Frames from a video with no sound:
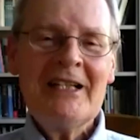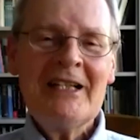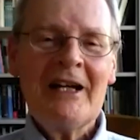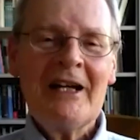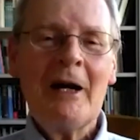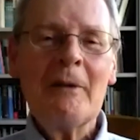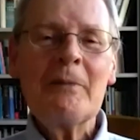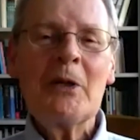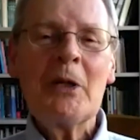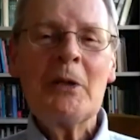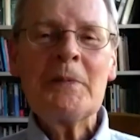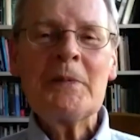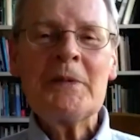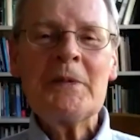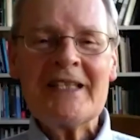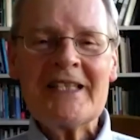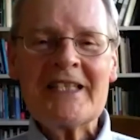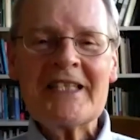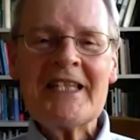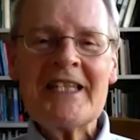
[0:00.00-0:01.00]

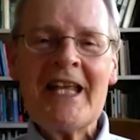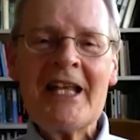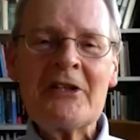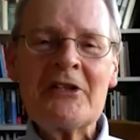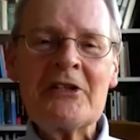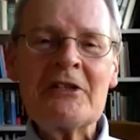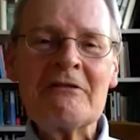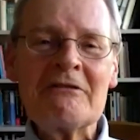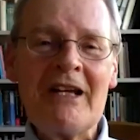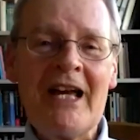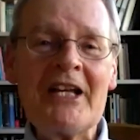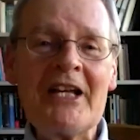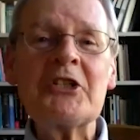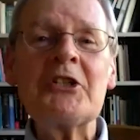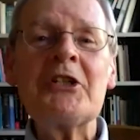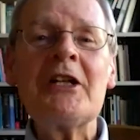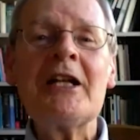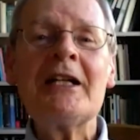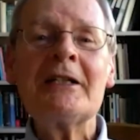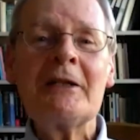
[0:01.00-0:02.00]
appropriate standards of
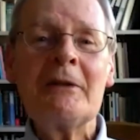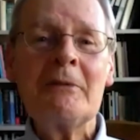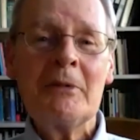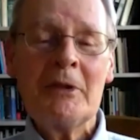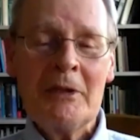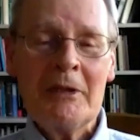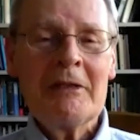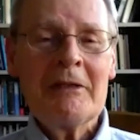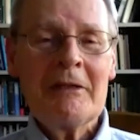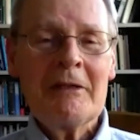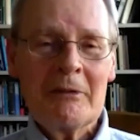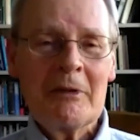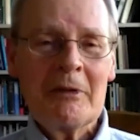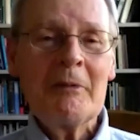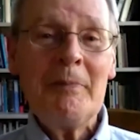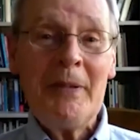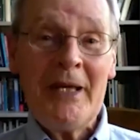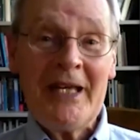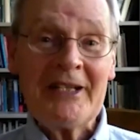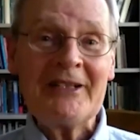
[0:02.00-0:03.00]
rationality were, were
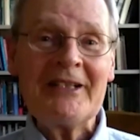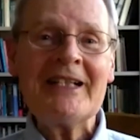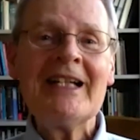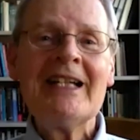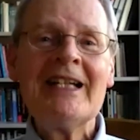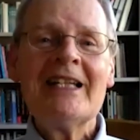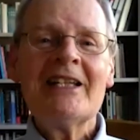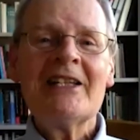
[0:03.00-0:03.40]
better.